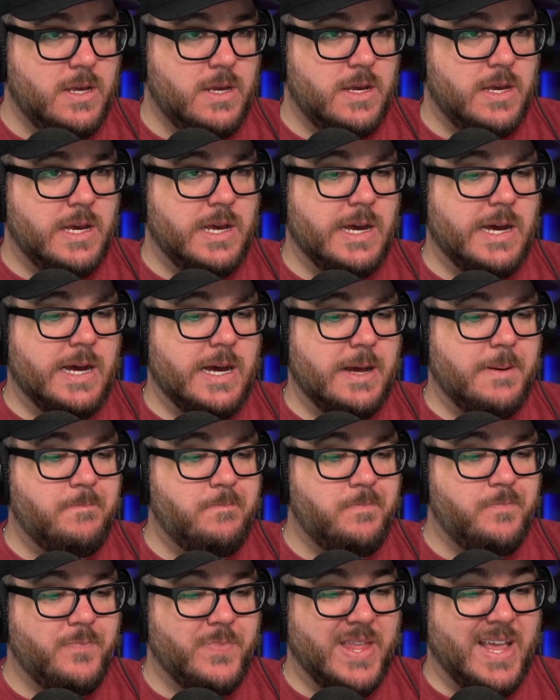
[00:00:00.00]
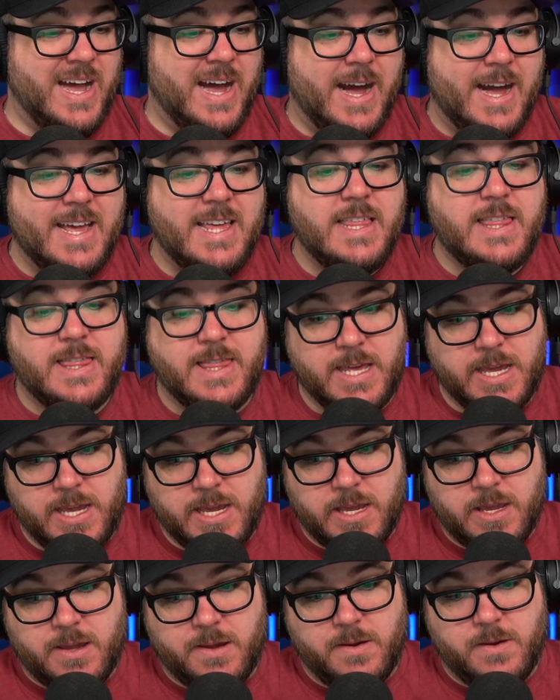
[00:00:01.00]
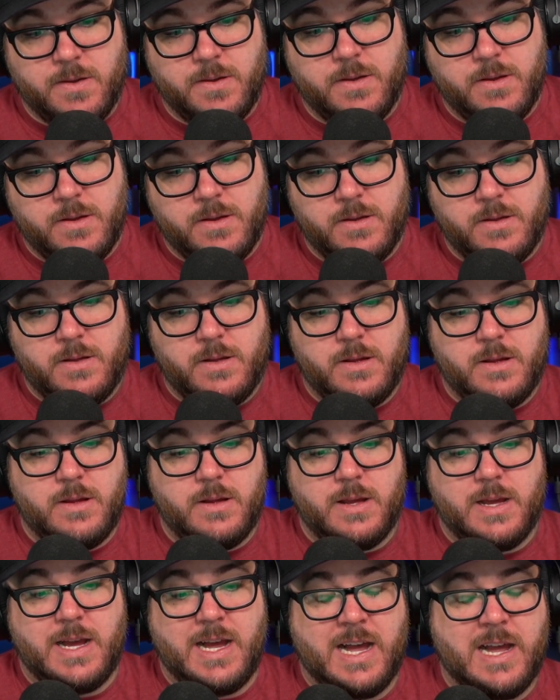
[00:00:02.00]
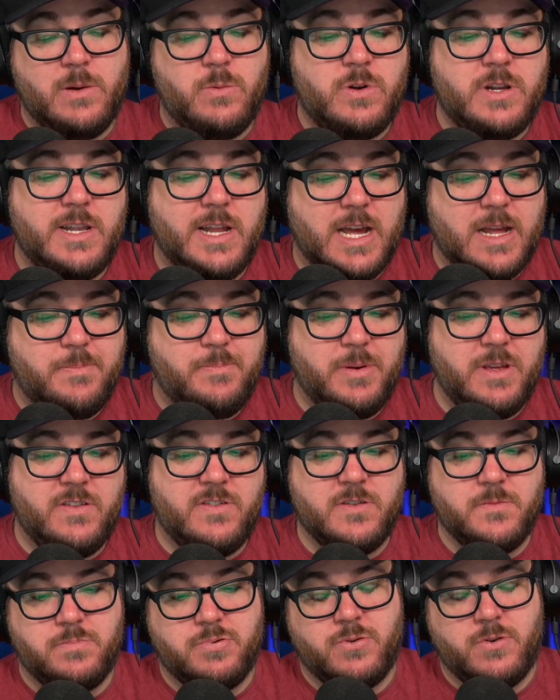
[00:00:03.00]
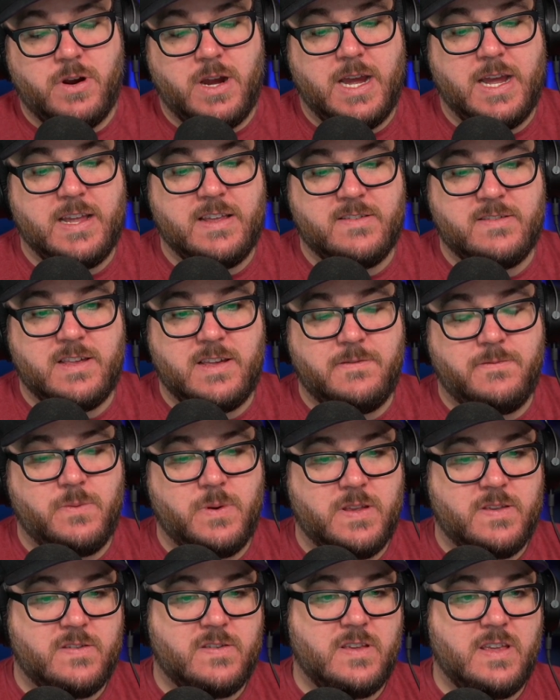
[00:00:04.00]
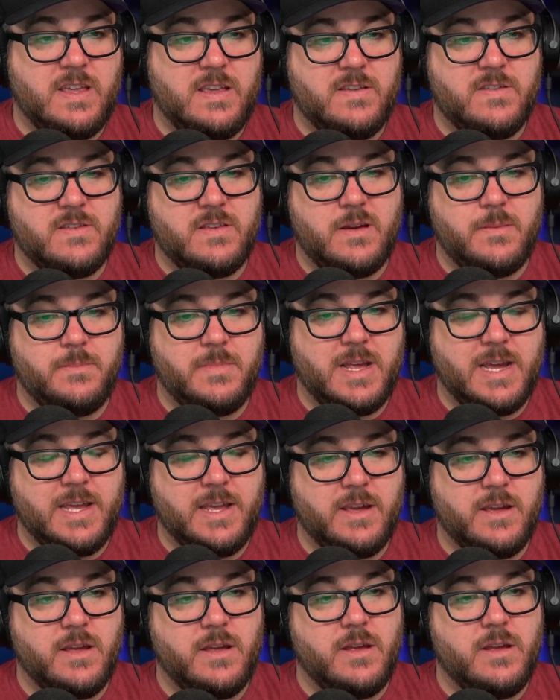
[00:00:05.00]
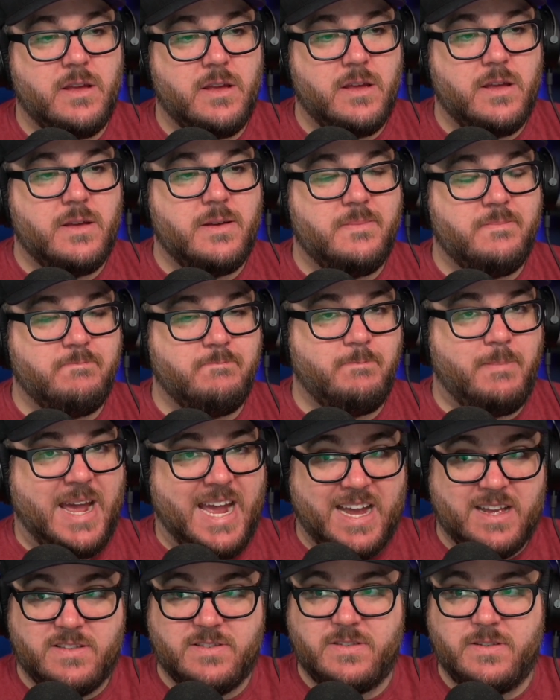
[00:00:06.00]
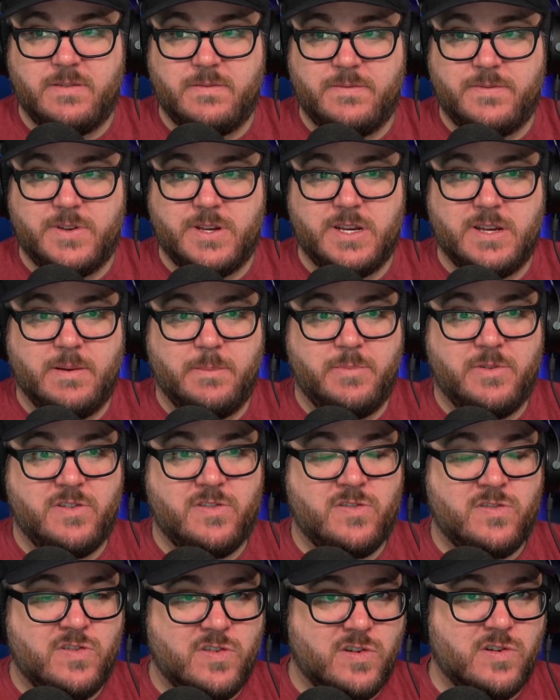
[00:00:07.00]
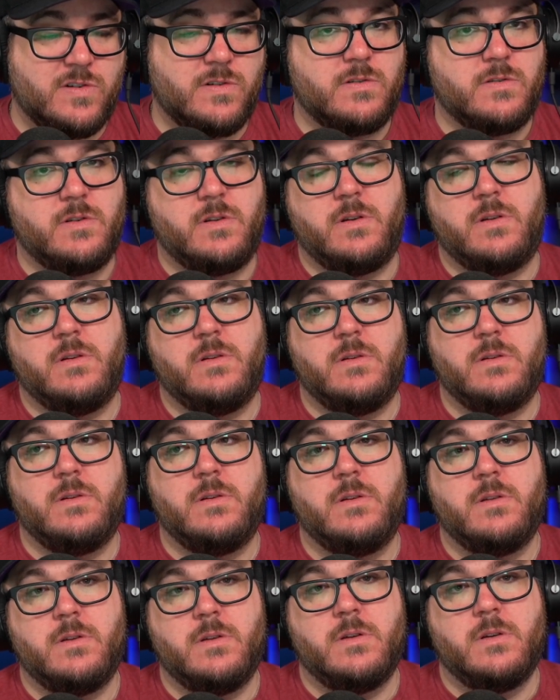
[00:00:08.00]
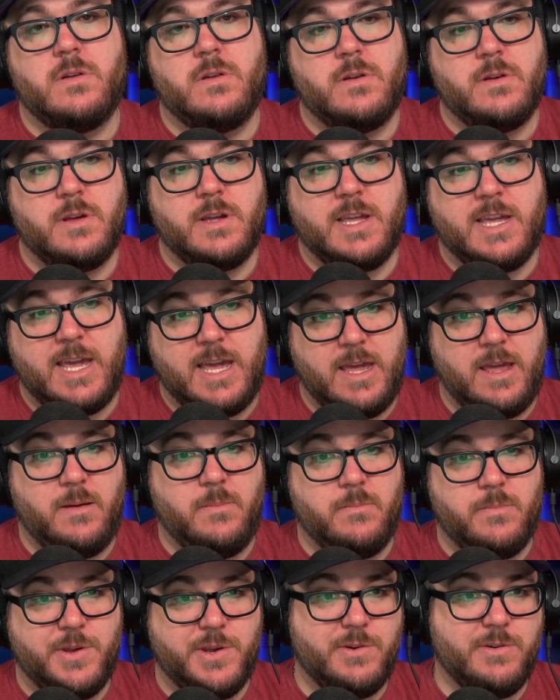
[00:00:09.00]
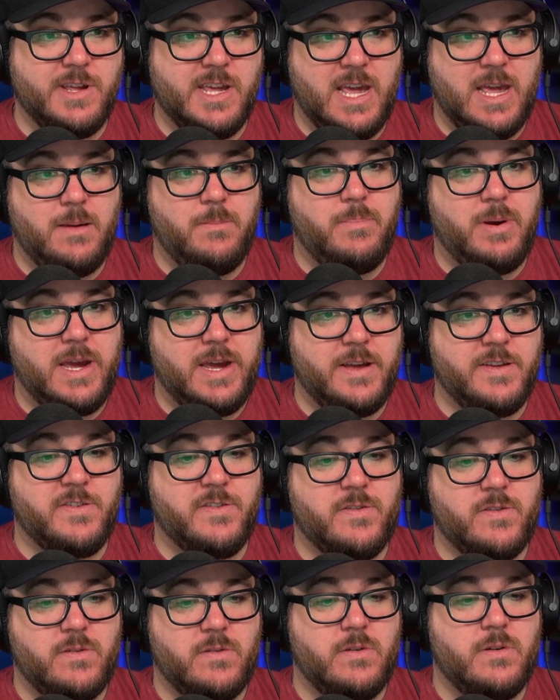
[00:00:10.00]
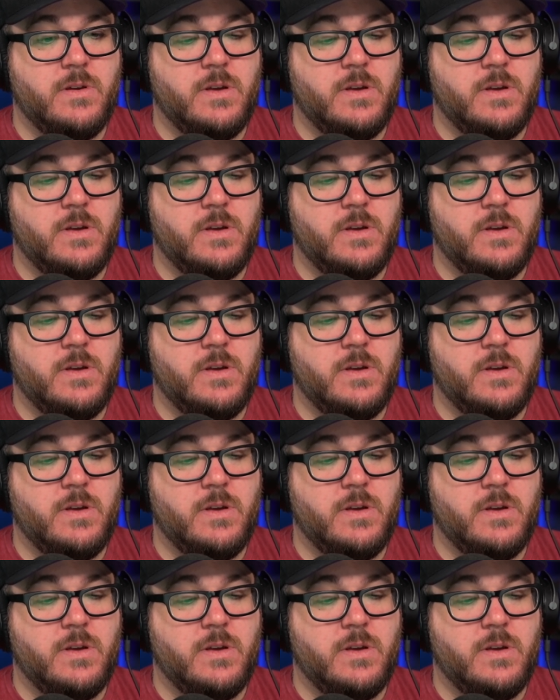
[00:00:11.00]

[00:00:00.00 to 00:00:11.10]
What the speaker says: I think I would not be surprised if we see some massive, absurd game go to Game Pass.